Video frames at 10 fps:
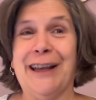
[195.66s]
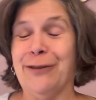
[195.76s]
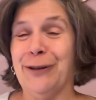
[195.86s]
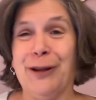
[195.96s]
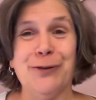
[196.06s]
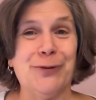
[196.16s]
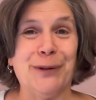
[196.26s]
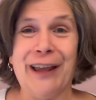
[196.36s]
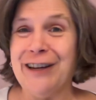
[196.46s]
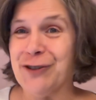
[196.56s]
close
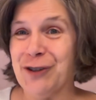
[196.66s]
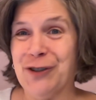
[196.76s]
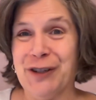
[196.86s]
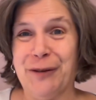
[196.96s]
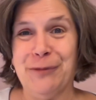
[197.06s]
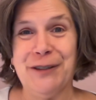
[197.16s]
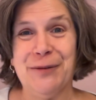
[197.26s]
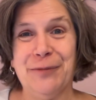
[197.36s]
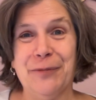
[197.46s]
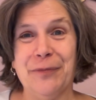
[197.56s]
relationships
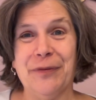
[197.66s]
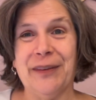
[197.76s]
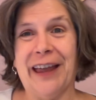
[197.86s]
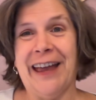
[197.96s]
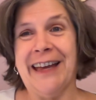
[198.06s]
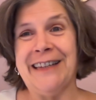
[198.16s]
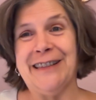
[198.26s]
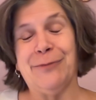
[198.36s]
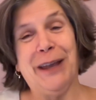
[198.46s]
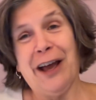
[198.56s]

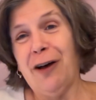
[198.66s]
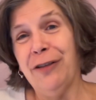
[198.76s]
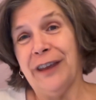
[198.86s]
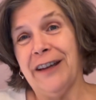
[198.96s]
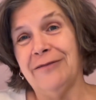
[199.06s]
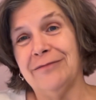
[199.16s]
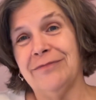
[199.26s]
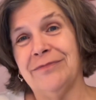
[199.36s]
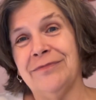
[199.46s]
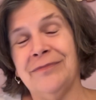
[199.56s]
and be healthy.
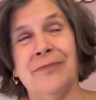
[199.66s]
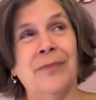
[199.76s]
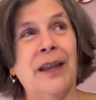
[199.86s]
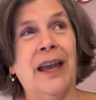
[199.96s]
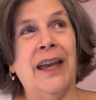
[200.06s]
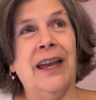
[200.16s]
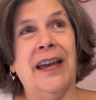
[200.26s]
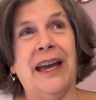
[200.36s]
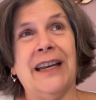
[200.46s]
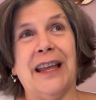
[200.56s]

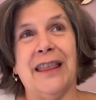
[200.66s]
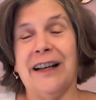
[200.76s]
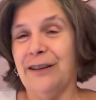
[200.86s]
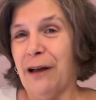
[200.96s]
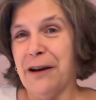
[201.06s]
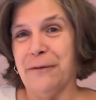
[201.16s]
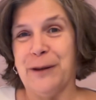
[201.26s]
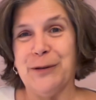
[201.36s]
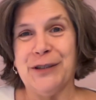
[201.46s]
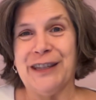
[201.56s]
And I think a lot of
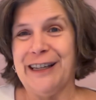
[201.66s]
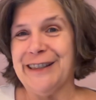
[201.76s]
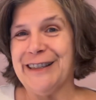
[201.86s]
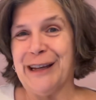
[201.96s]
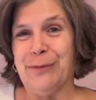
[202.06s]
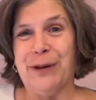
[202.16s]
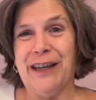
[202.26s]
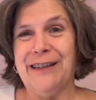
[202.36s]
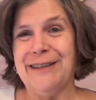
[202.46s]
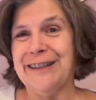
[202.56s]
those things can
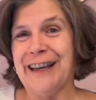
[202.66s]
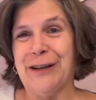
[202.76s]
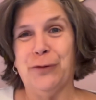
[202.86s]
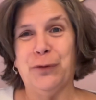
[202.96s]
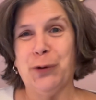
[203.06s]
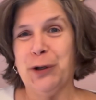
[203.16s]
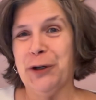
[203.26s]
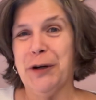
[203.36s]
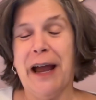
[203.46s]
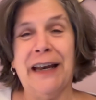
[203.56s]
be said
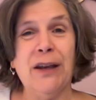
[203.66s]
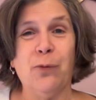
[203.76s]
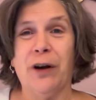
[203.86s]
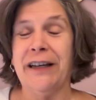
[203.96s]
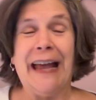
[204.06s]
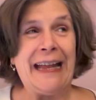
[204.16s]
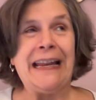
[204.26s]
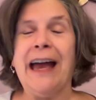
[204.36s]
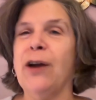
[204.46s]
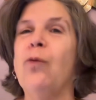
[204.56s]
for anyone. And
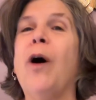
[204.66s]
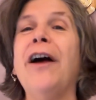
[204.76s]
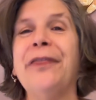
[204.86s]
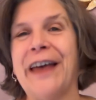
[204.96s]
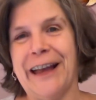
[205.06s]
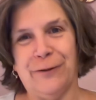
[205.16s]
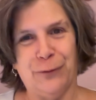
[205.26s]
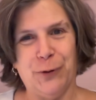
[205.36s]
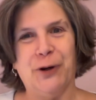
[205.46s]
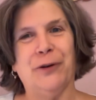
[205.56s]
I want that
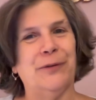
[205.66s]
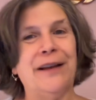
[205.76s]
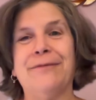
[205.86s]
for